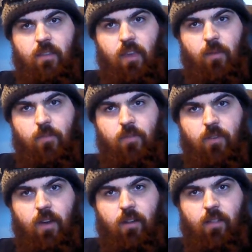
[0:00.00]
They move
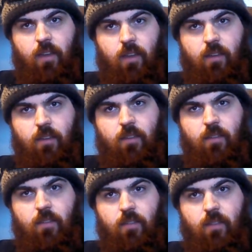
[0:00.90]
kind of like,
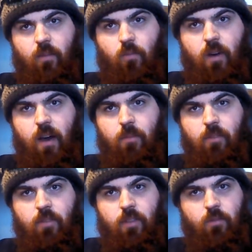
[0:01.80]
they
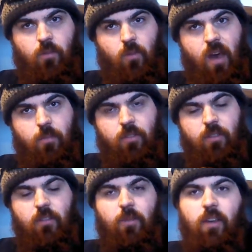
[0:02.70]
wobble. This one wobbles a
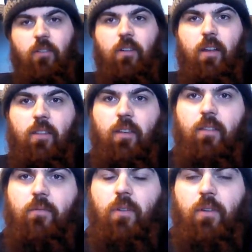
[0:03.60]
little bit going down
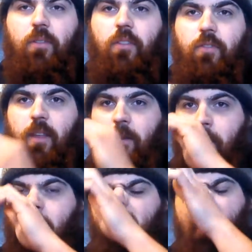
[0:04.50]
the road, the trailer
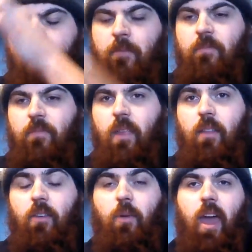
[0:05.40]
does.
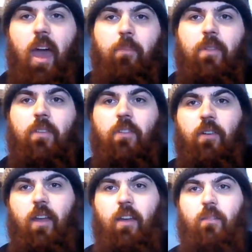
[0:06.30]
And so what happens is
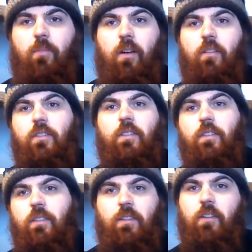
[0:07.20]
your handlebars
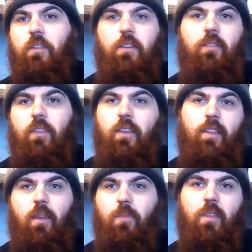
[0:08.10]
start to do this
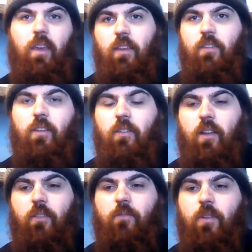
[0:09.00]
type of thing as you're going
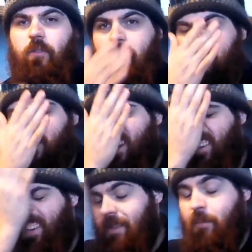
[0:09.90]
down the road, and it's
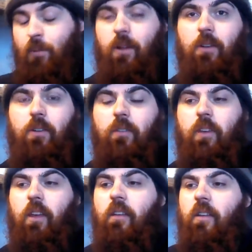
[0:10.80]
actually somewhat
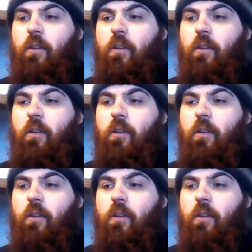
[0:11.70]
unnerving.